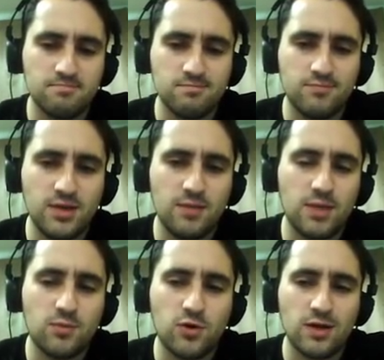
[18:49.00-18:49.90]
be a
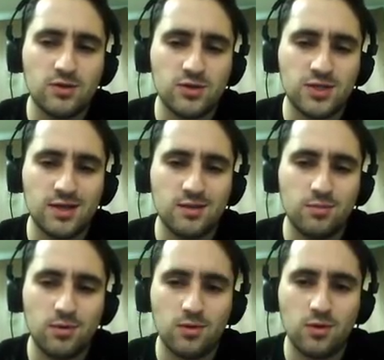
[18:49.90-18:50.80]
bit more
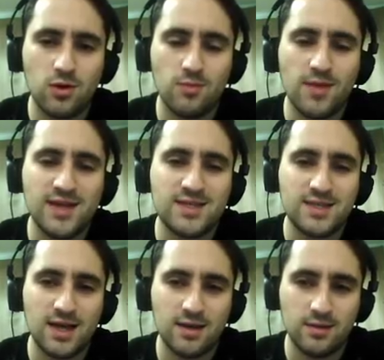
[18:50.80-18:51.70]
understandable on my
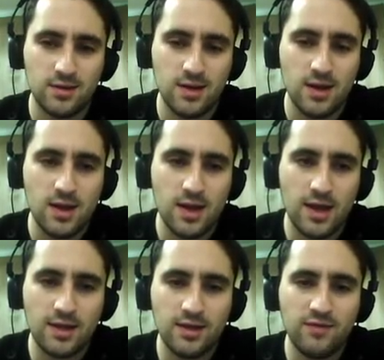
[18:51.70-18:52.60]
side.
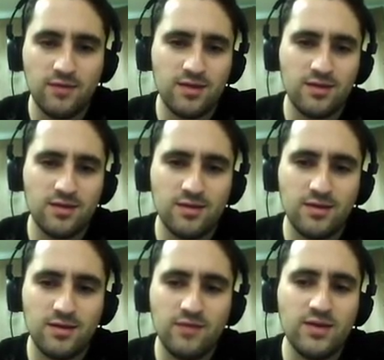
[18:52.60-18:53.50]
And even
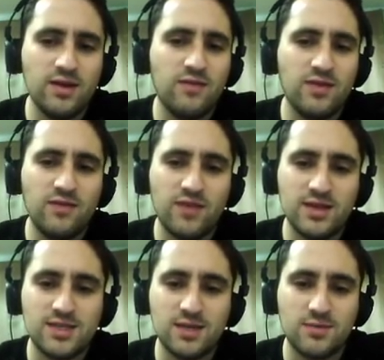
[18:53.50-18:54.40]
if I
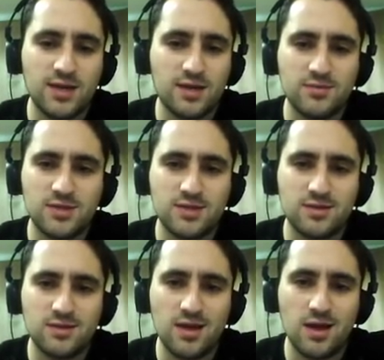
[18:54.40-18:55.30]
sometimes
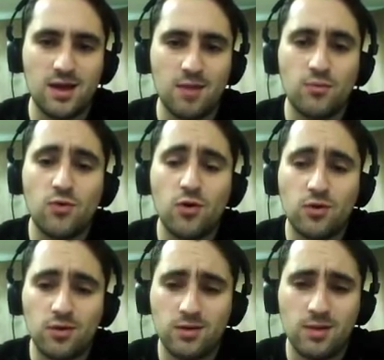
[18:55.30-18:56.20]
am
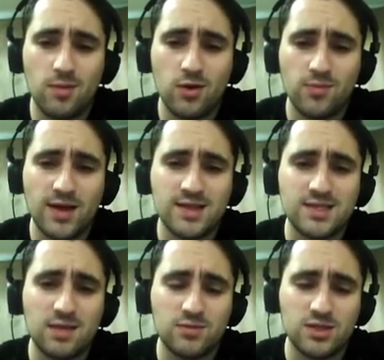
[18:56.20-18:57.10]
wrong about my
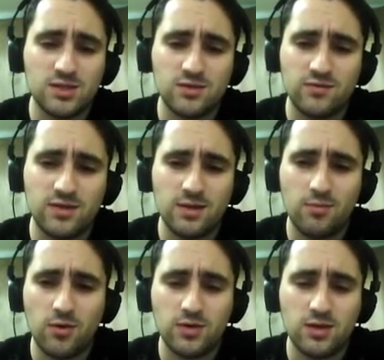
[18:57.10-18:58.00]
assumptions of the
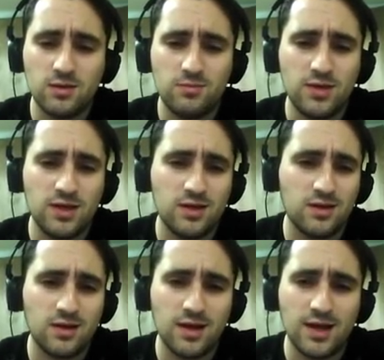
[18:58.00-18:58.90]
opponent
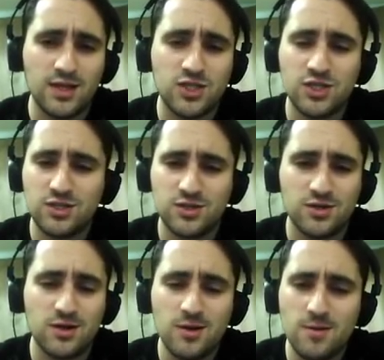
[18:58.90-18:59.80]
being a
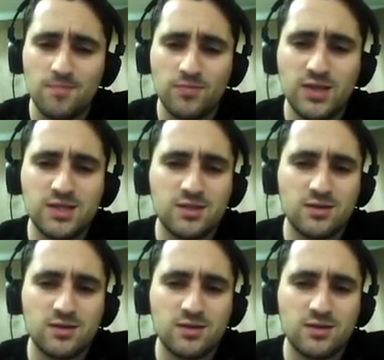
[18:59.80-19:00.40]
cheater, those